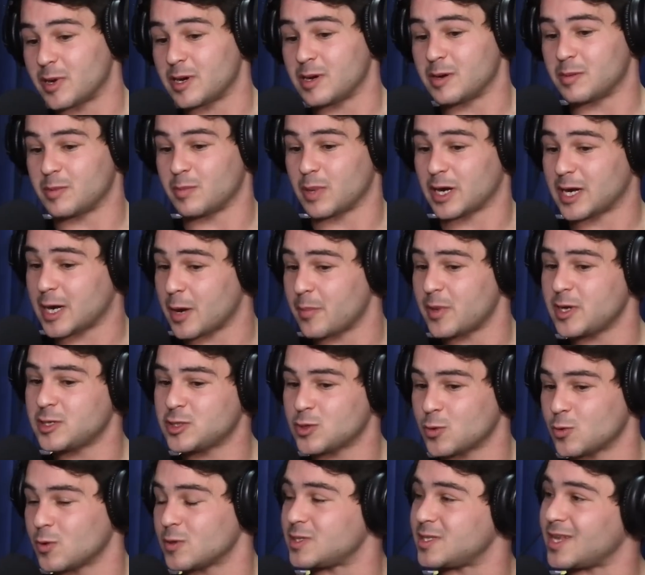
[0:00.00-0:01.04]
but coming
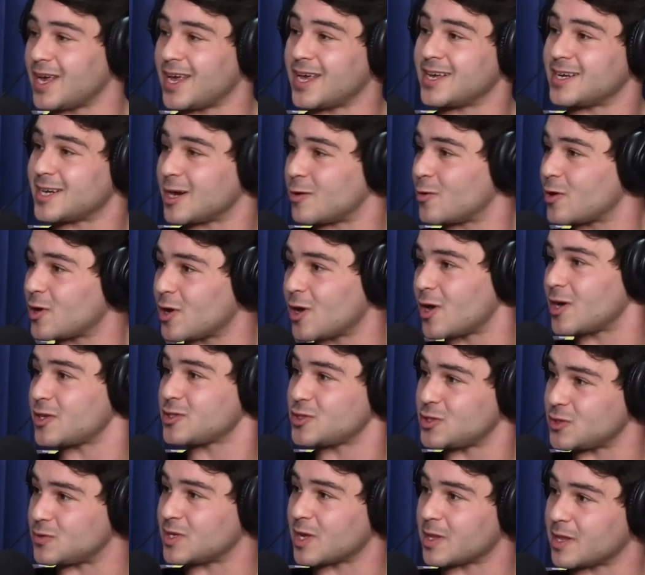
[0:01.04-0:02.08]
towards the end, I want to
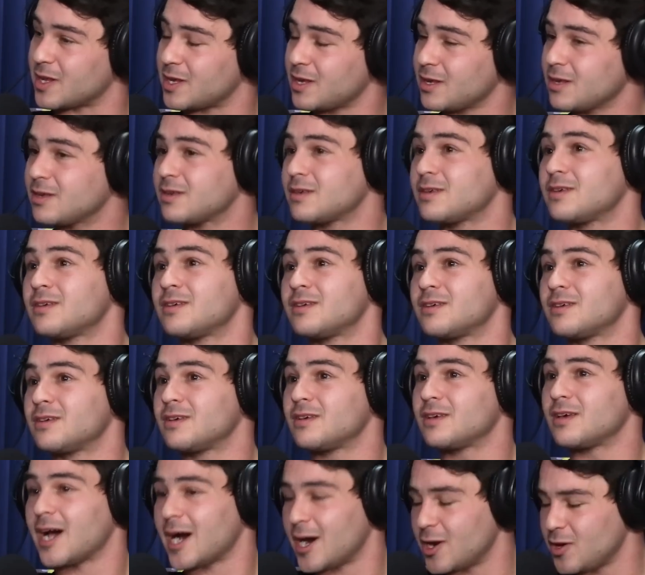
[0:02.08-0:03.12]
ask you something.
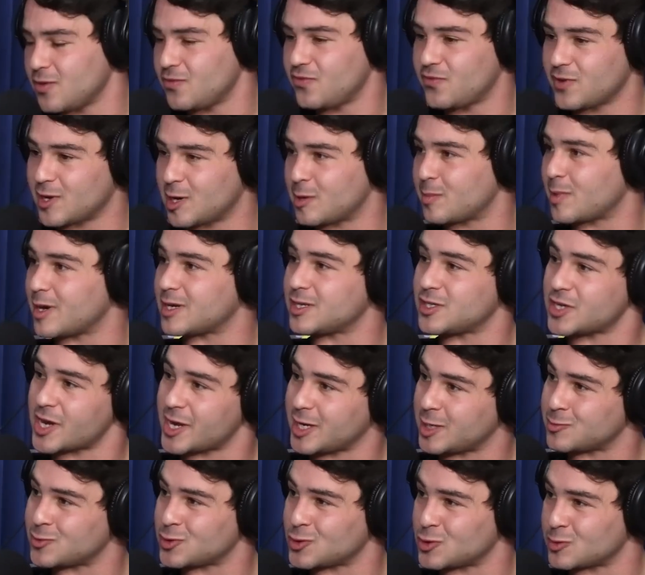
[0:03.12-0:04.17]
How do you feel about
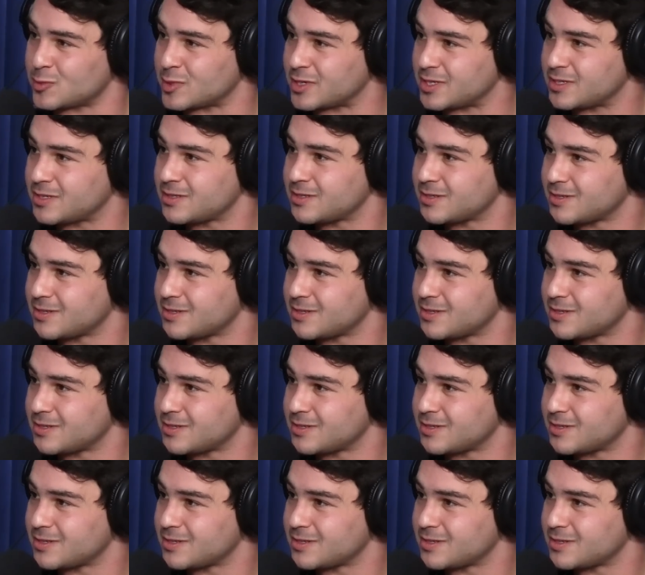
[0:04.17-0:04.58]
Jacob Zuma?